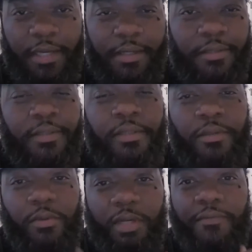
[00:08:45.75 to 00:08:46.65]
Okay?
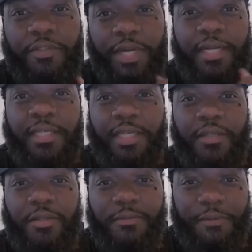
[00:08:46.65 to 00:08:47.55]
Whatever tried
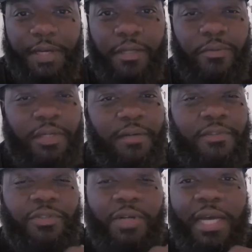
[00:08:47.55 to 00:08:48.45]
to kill you failed.
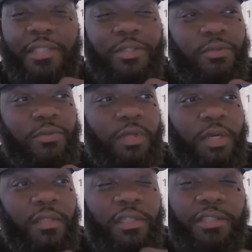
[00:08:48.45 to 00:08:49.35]
Whatever tried
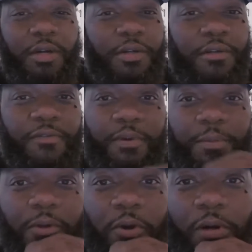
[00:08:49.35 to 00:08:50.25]
to deter
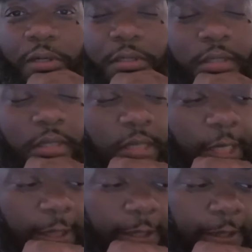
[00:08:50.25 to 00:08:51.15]
you from your
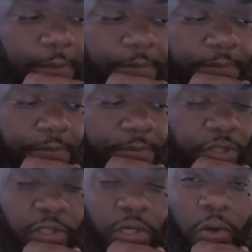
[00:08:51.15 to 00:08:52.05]

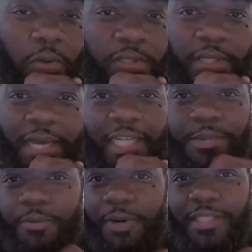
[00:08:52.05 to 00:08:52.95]
goals or
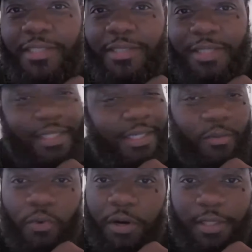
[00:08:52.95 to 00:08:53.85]
your aspirations,
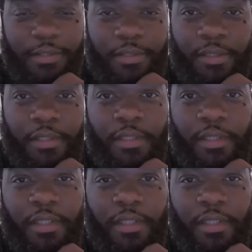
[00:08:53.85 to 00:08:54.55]
it didn't work.